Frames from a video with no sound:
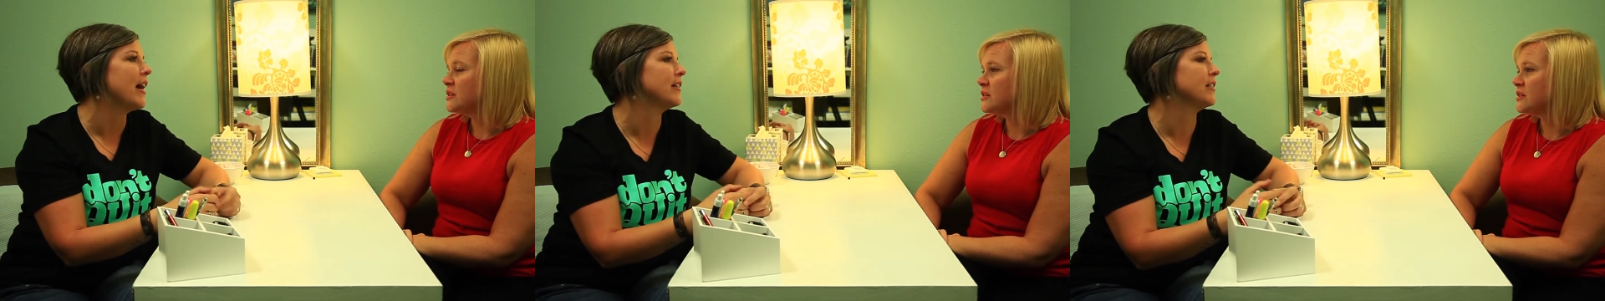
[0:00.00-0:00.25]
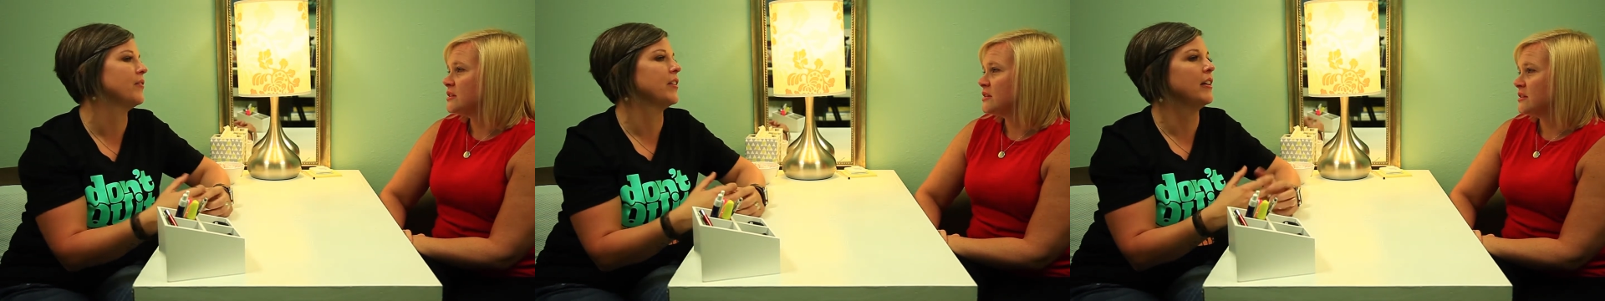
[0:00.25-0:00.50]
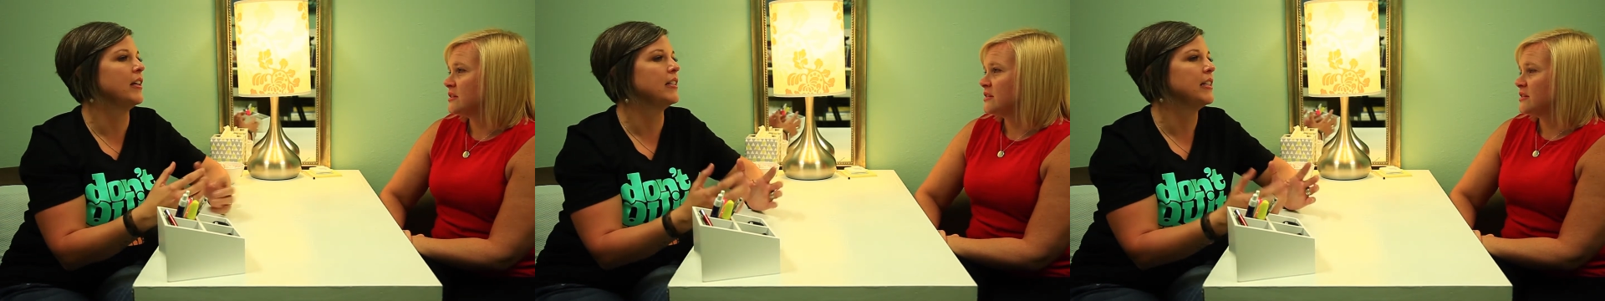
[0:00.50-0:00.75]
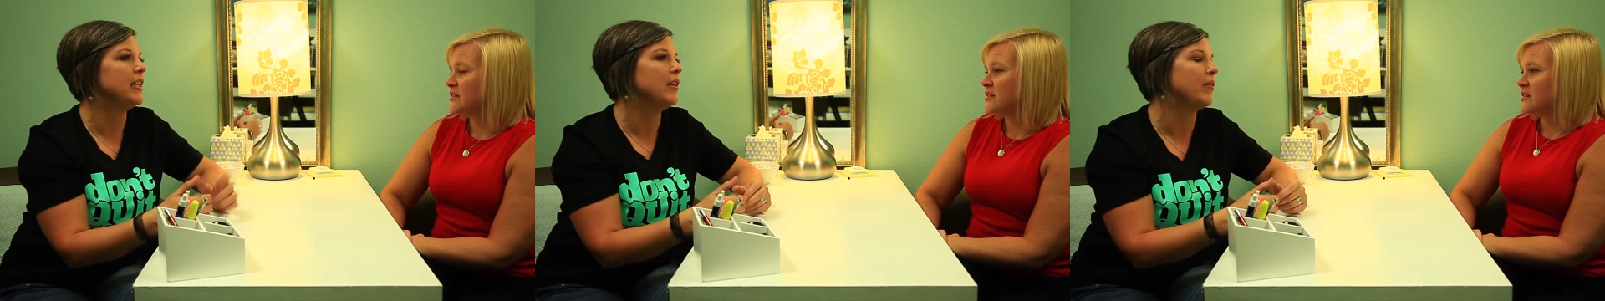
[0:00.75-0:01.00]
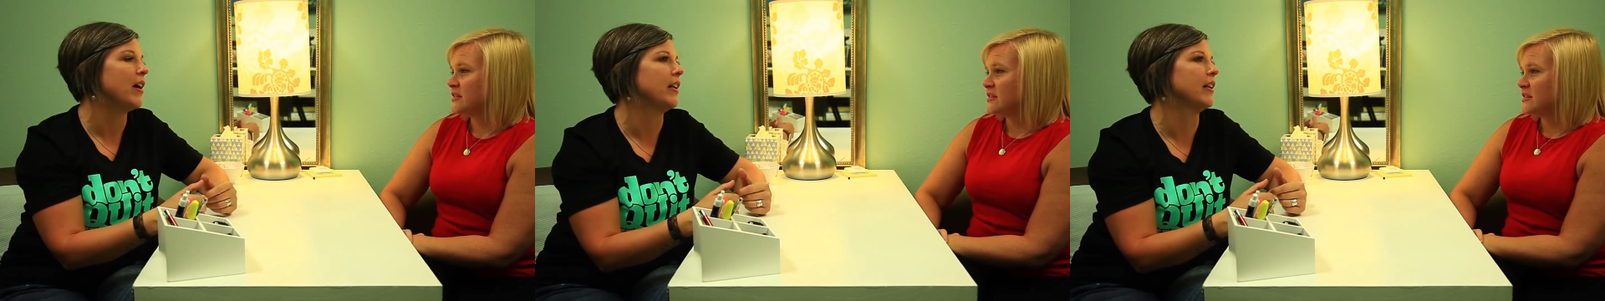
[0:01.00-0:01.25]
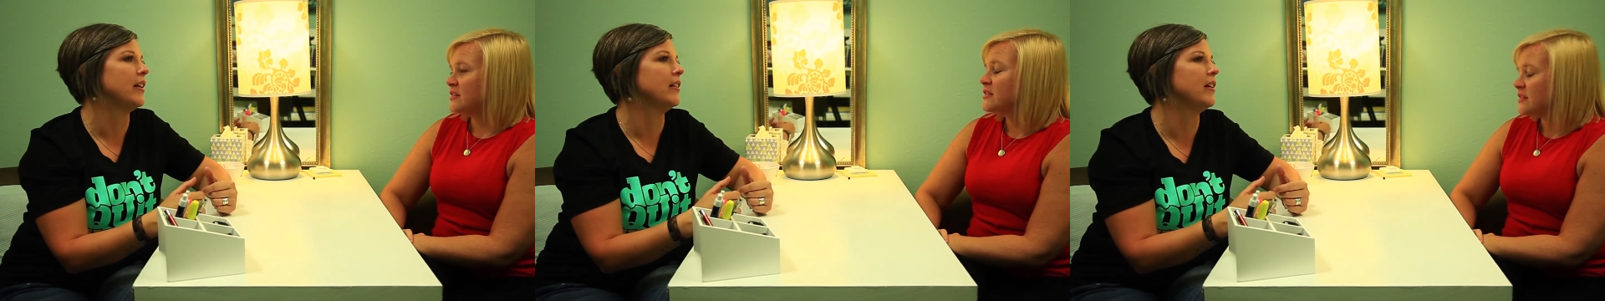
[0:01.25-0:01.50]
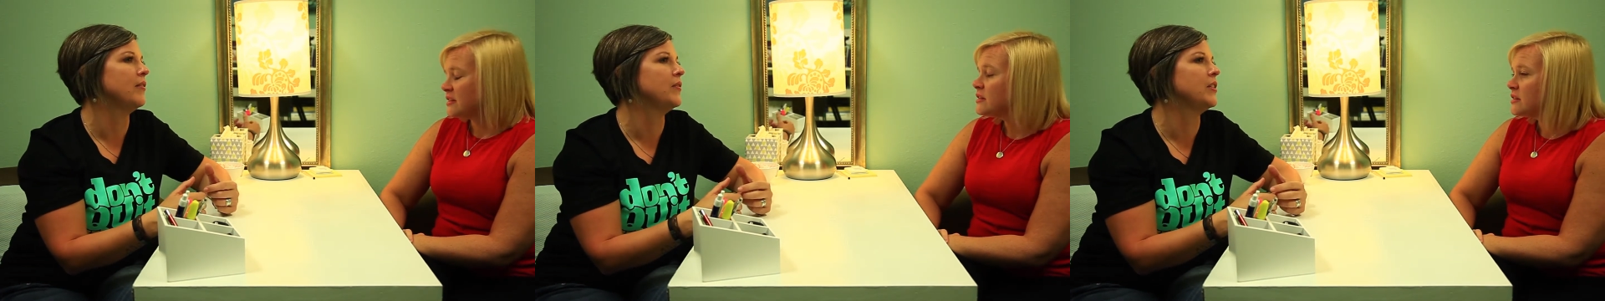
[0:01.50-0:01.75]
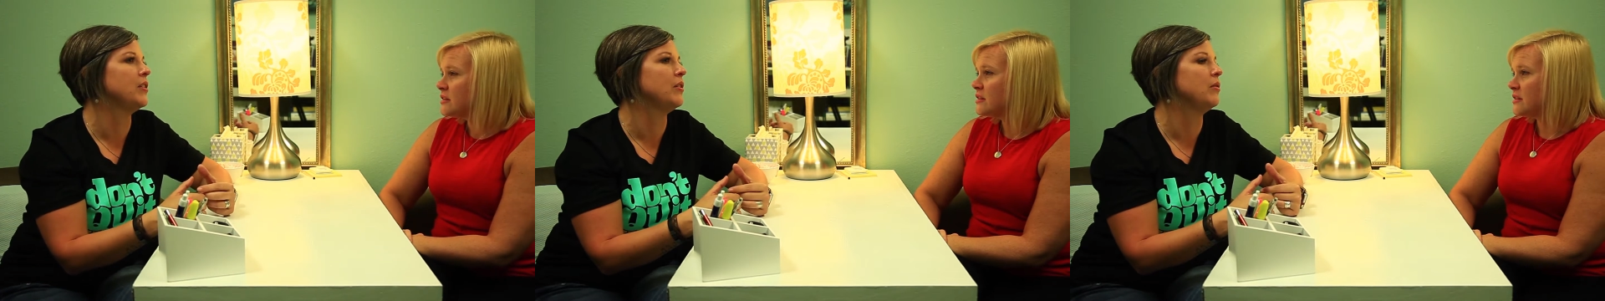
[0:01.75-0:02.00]
Speaker 1: active and I like to eat right and I love
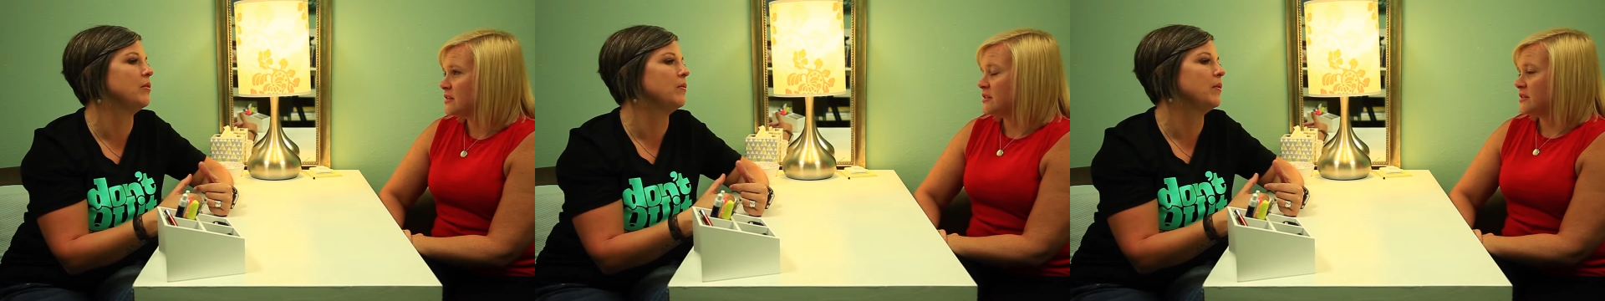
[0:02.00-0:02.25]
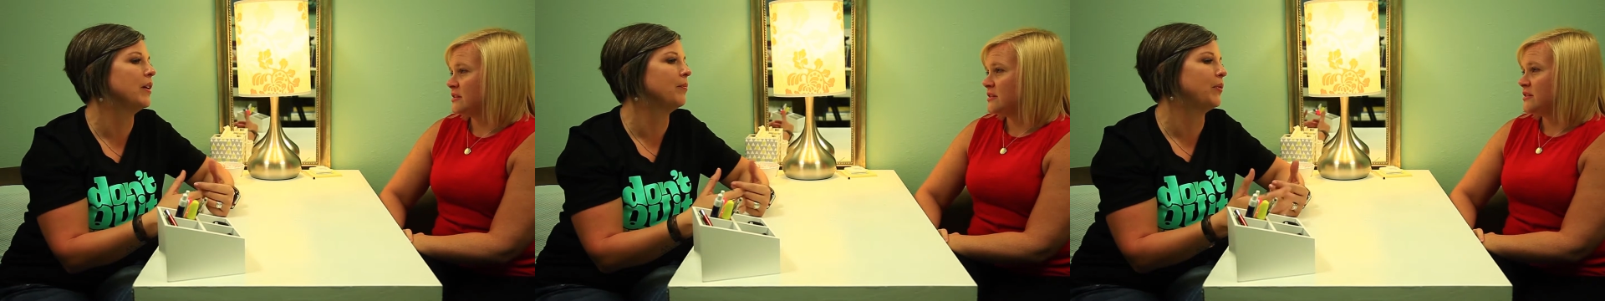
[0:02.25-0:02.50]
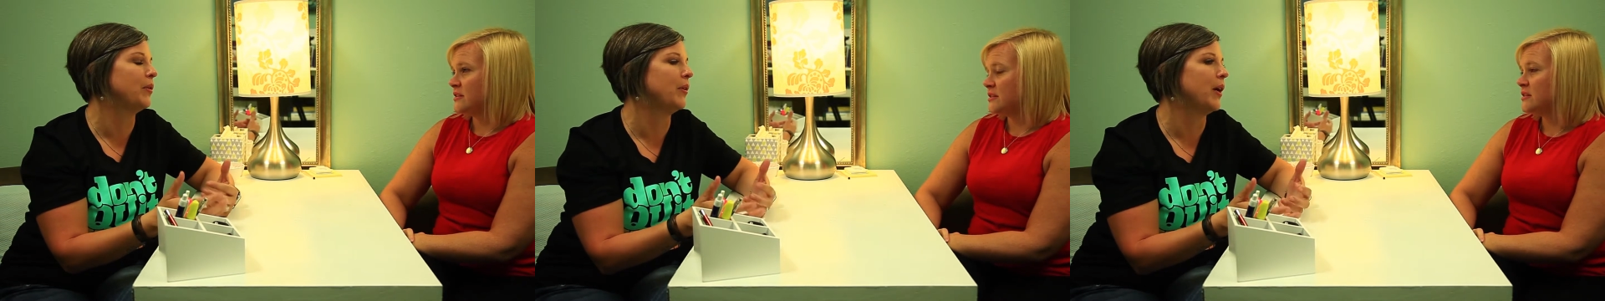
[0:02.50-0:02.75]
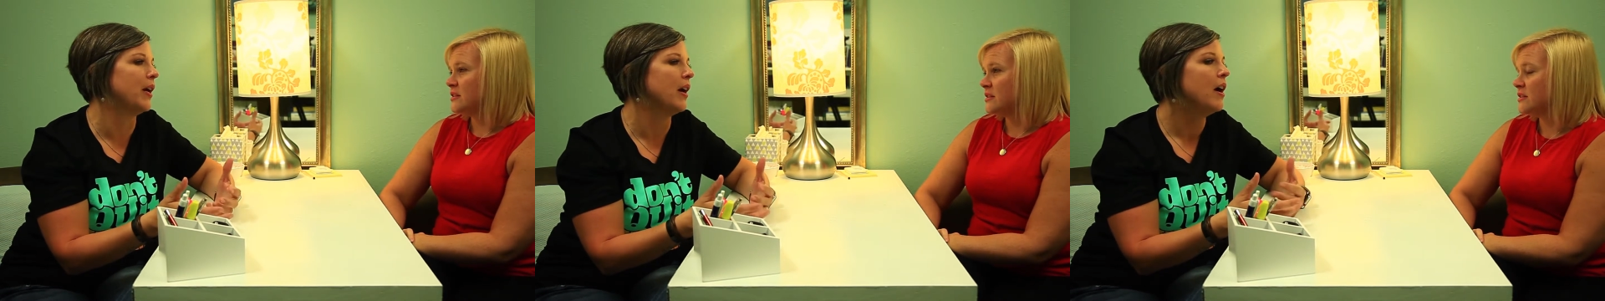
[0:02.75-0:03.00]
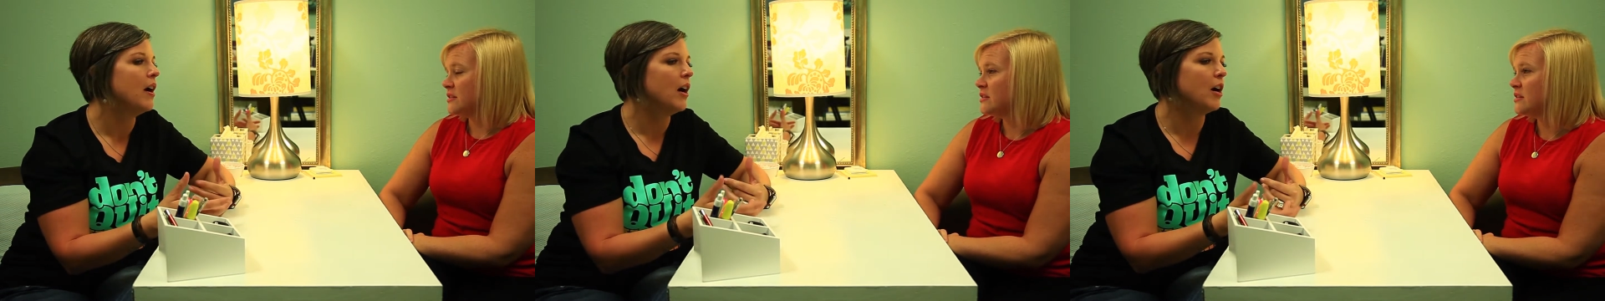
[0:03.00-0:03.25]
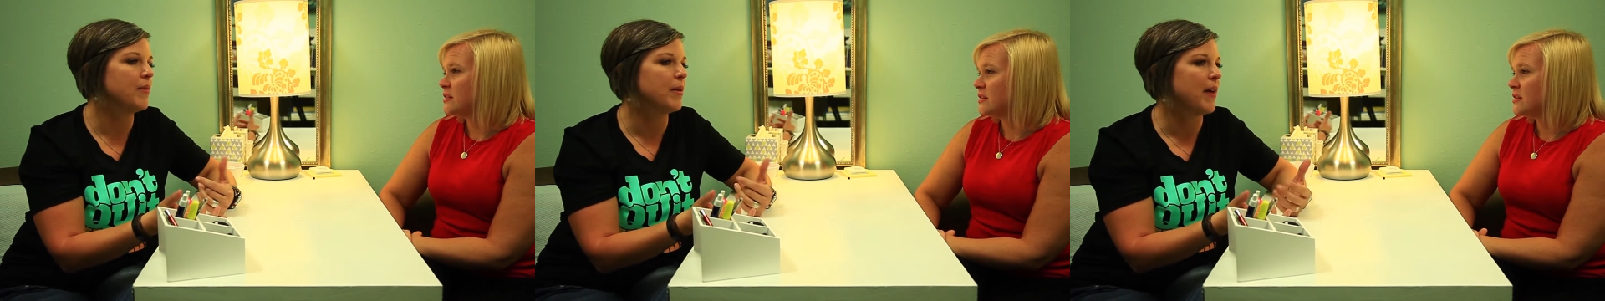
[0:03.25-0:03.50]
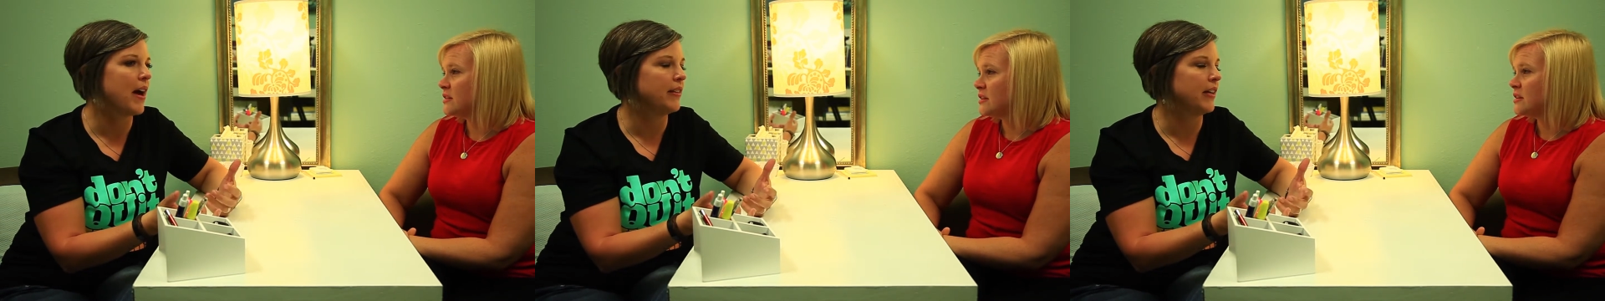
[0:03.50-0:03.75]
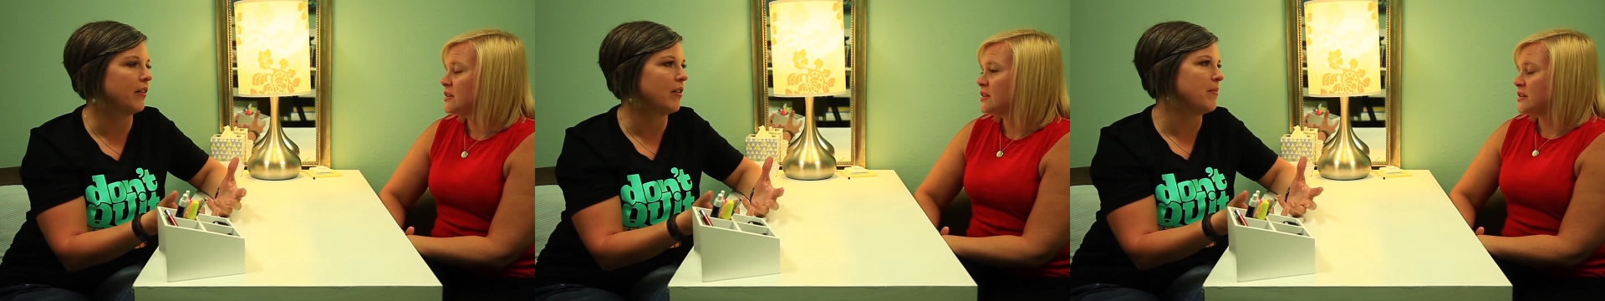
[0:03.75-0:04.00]
to employ
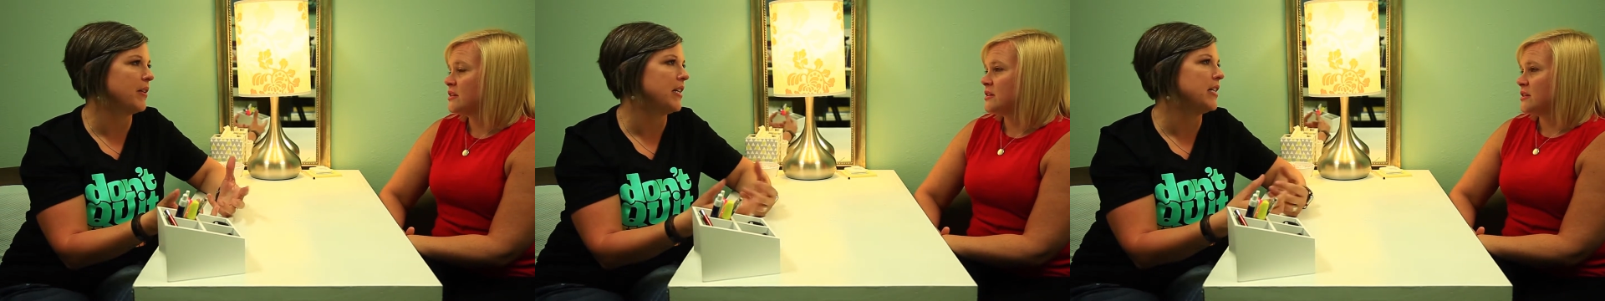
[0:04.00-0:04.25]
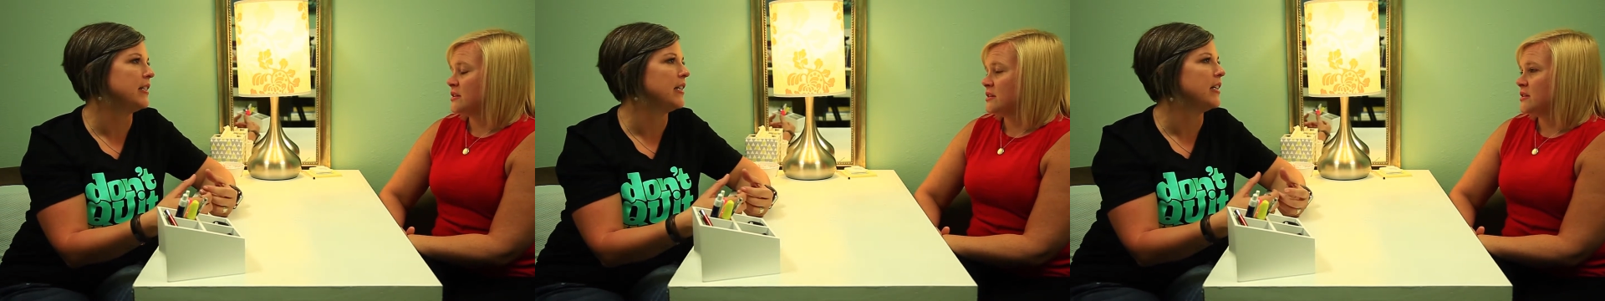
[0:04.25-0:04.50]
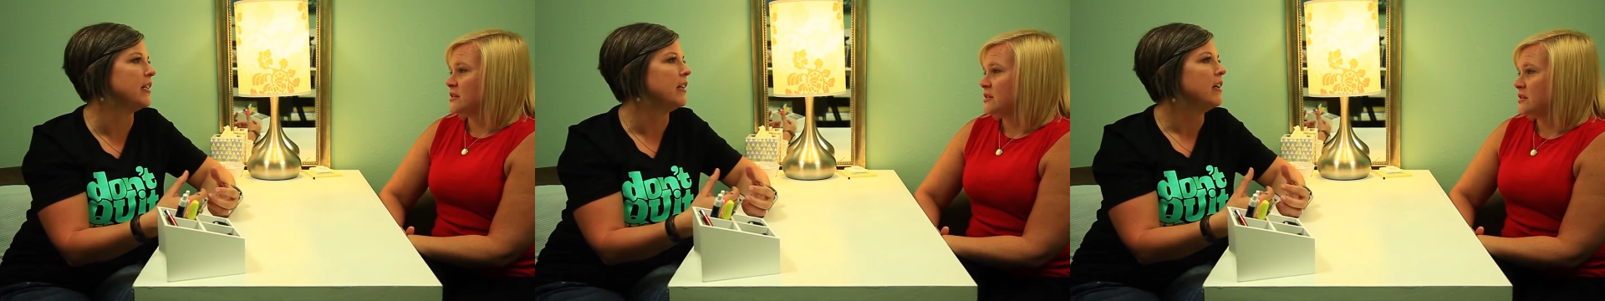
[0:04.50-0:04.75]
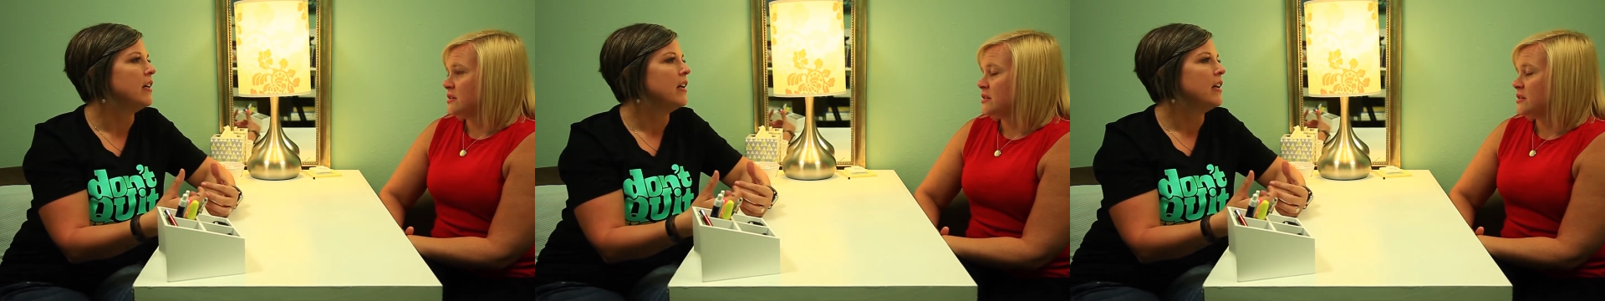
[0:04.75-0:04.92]
homeopathic remedies and